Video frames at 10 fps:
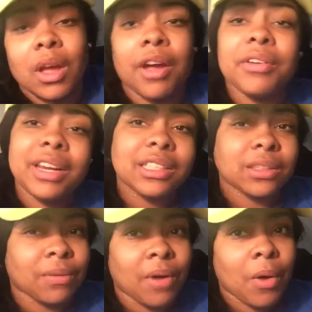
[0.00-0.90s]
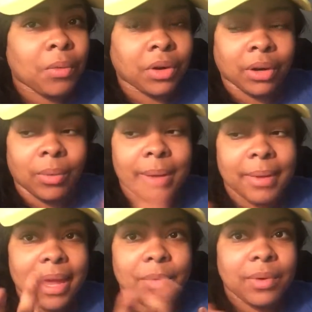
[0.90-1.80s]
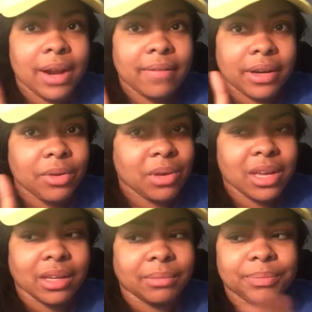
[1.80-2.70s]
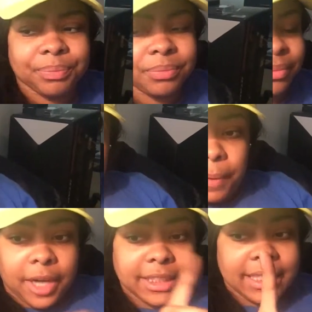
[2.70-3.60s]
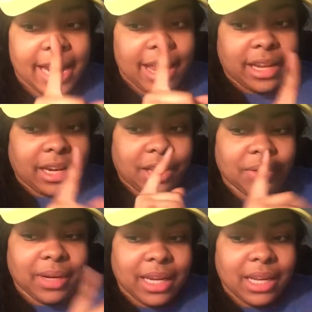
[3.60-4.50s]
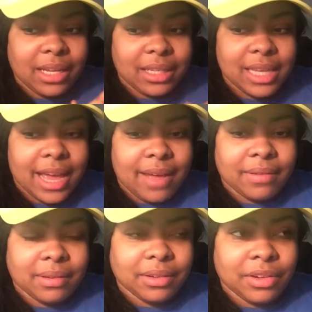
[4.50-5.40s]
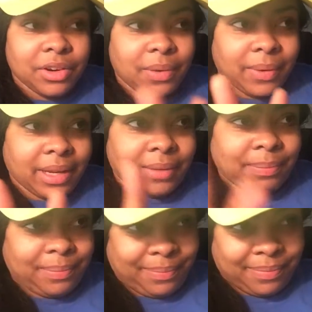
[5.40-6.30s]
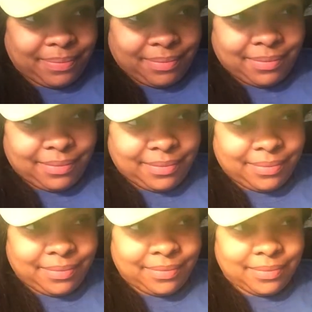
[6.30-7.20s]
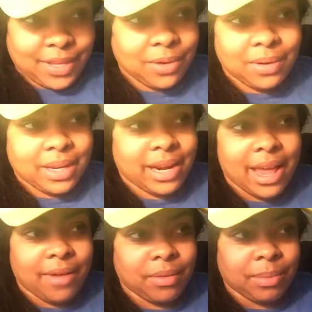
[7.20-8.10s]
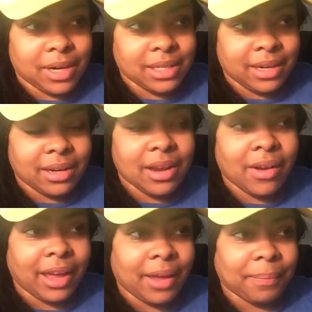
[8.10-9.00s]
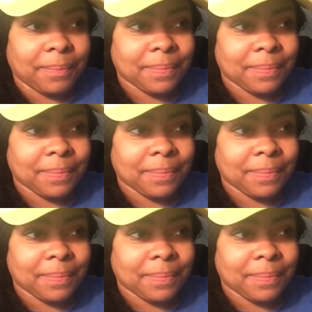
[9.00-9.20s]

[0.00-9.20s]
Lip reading: All you need is a phone or a webcam or whatever, you good. Personality, you need to have, you know what, you don't need to have a person. Okay,